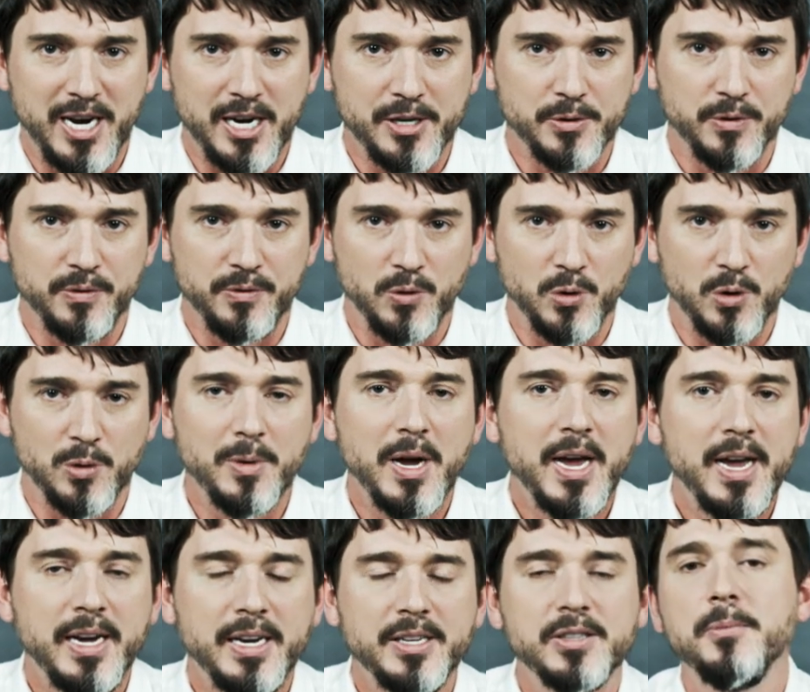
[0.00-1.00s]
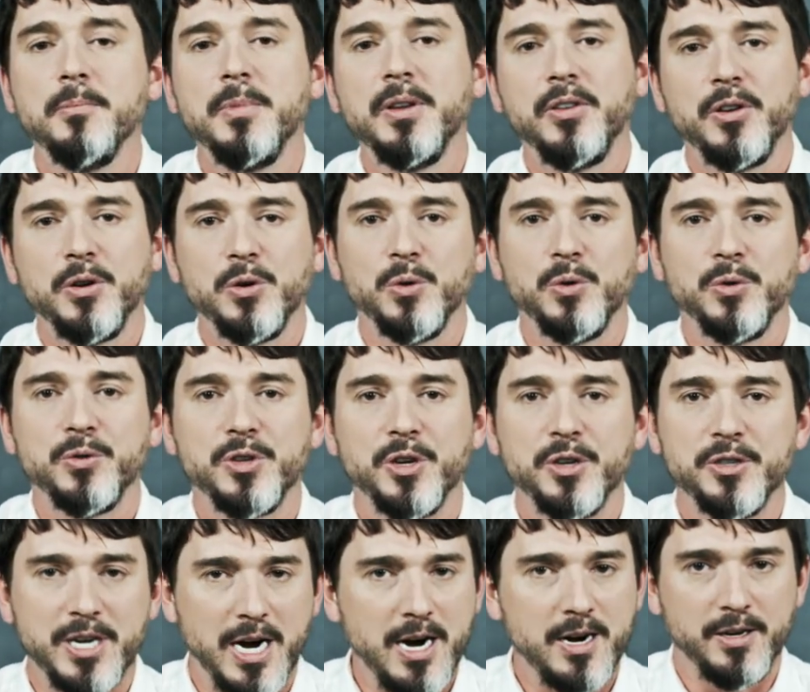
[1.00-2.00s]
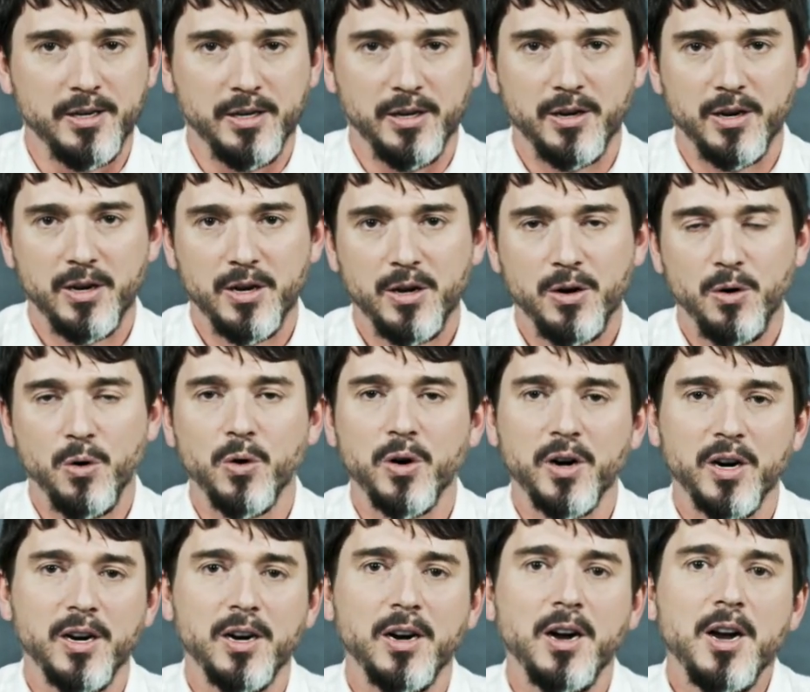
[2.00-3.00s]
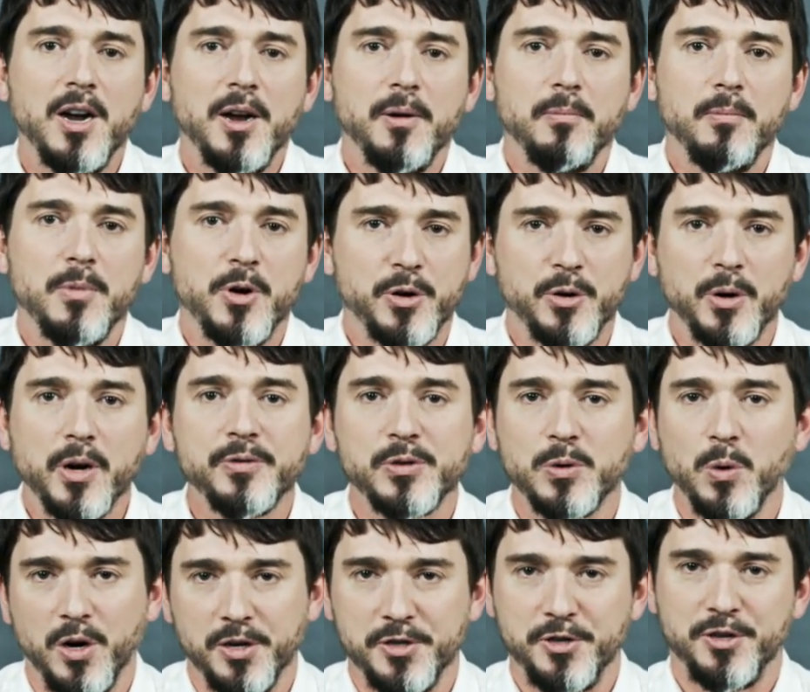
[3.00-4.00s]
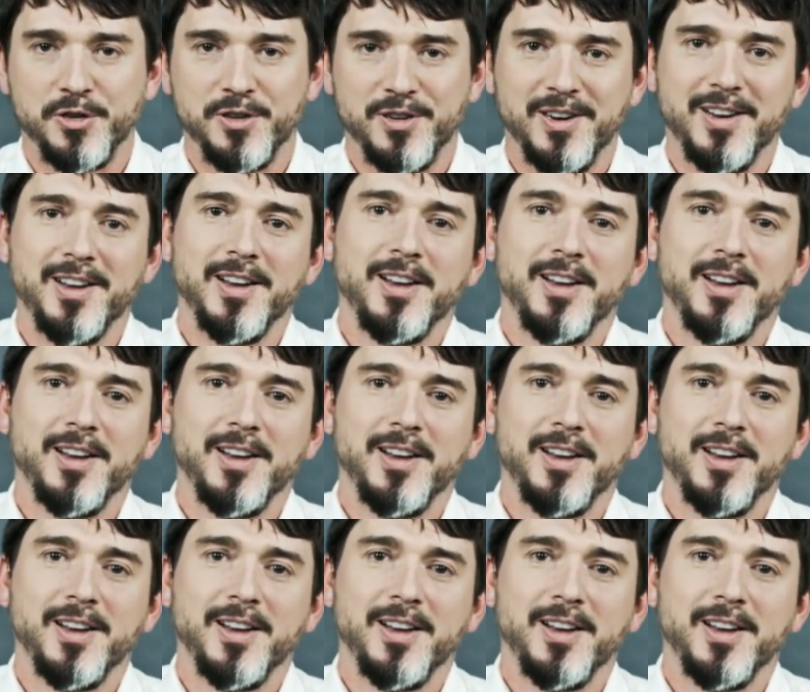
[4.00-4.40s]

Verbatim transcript: tax reform is a mythical turducken, or a mergriffsquatch.